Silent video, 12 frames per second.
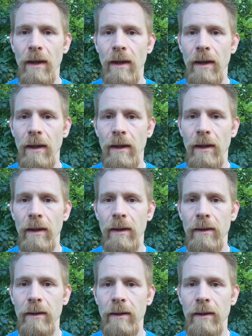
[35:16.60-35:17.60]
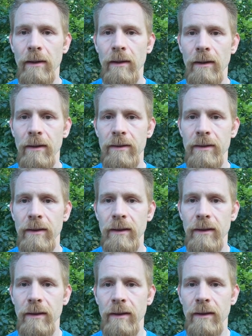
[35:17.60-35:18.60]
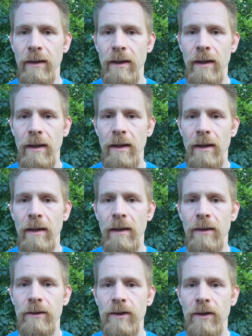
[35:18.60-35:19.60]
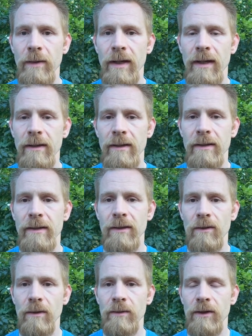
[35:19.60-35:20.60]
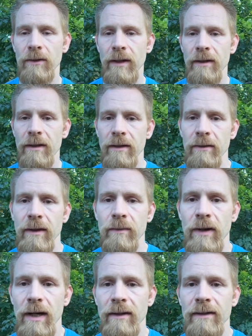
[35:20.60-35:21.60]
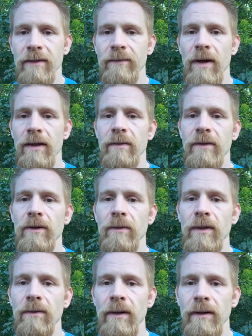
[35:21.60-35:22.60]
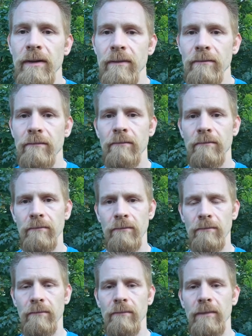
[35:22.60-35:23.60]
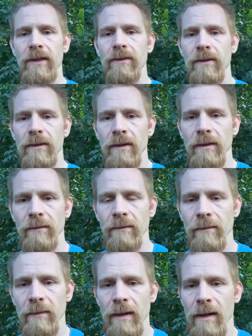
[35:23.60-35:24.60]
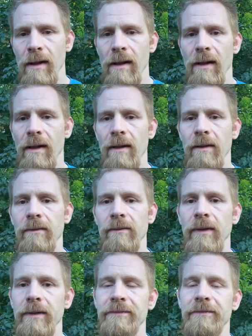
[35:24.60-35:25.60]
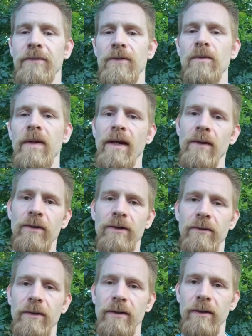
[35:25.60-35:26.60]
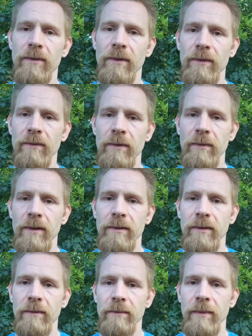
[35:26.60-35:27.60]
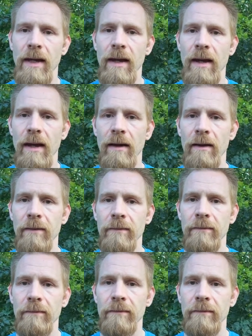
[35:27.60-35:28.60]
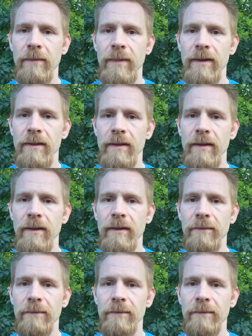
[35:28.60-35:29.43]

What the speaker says: And let's see. Jeremiah Nat said, silkworms are great in theory. In practice, I bought them and nobody wanted them. Interesting. Well, too bad I wasn't around. I probably would have bought some. Let's see.